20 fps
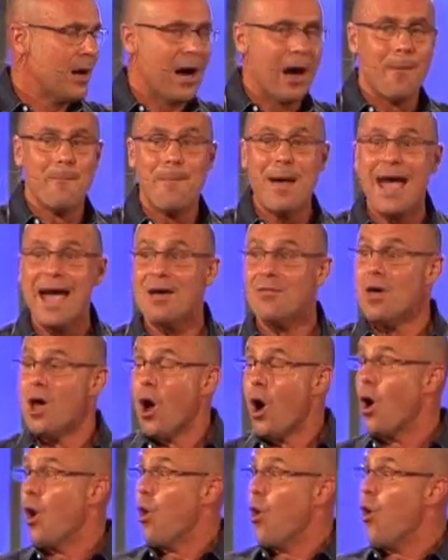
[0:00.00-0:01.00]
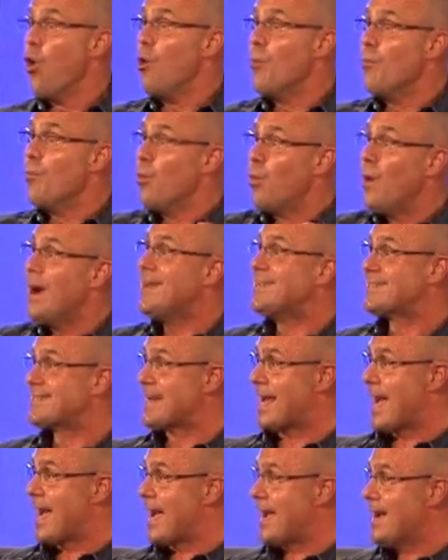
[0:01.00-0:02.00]
A man whom we
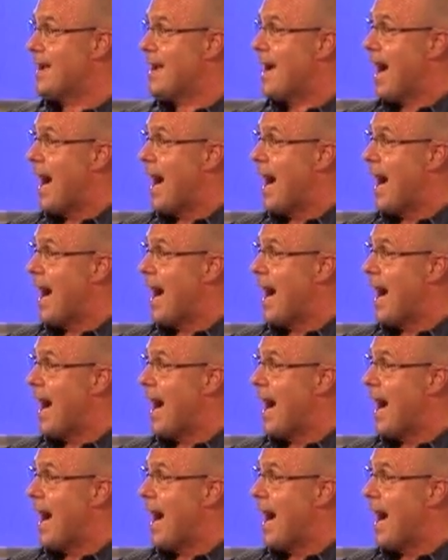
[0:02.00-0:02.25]
say,